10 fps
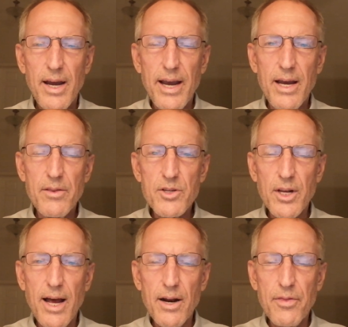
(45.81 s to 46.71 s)
And there's a
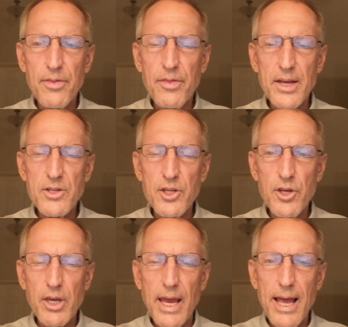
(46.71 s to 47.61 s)
lot of things that
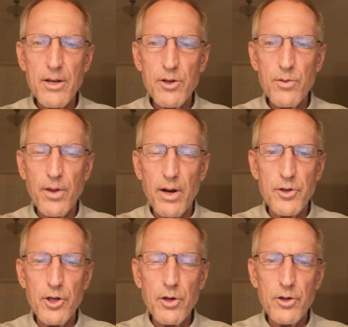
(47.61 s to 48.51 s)
you can't do there
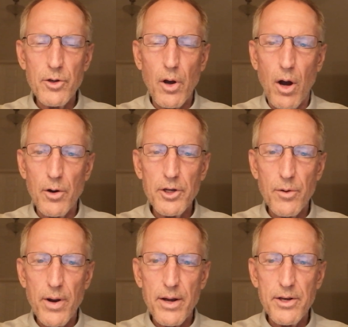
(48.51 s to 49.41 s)
that you can do all
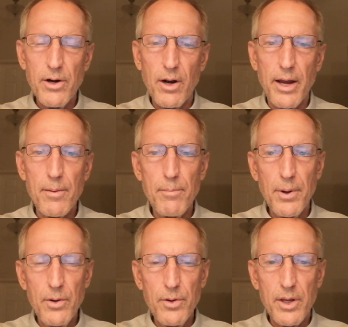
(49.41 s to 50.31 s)
year round here, like
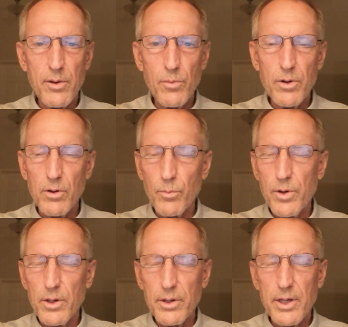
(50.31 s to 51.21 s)
boating.
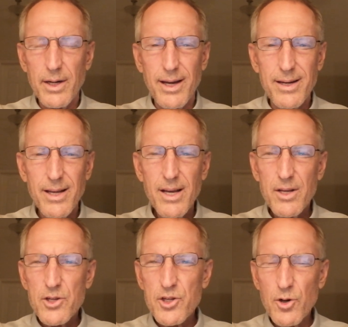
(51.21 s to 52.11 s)
We're looking at
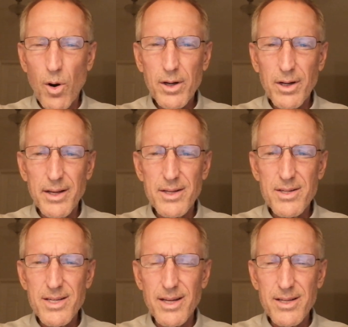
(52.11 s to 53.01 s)

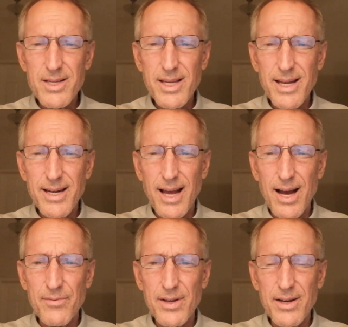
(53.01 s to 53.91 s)
snorkeling, skin
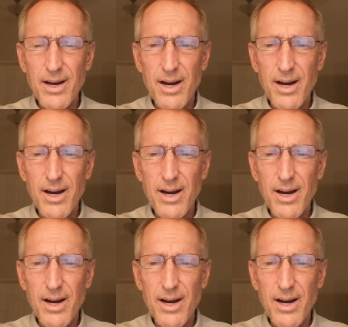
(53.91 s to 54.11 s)
diving,